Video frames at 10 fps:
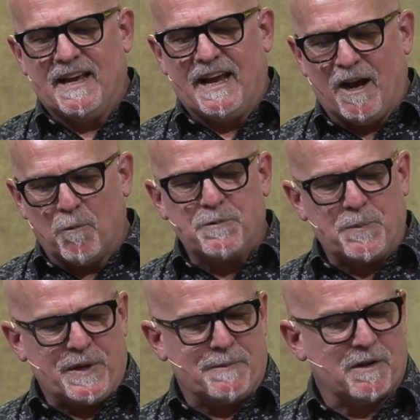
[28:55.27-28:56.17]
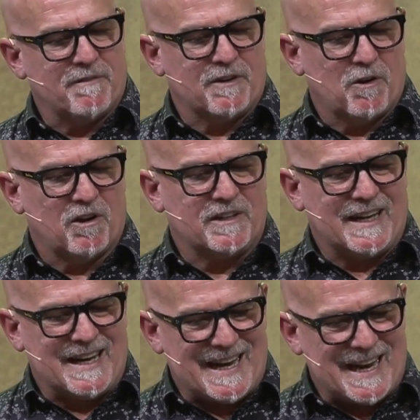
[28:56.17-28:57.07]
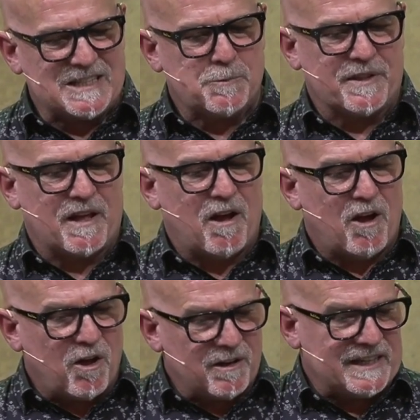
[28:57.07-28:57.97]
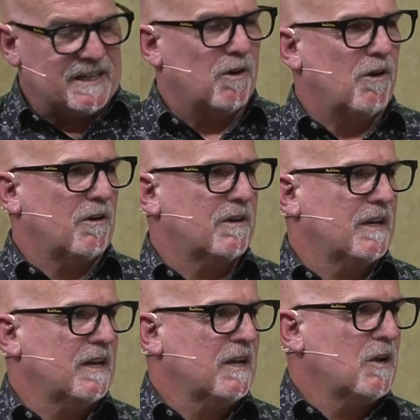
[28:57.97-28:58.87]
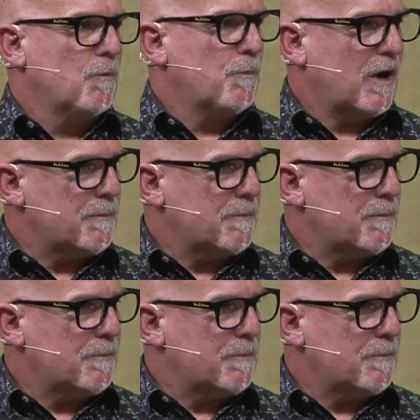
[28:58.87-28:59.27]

help the people of God connect with a holy God by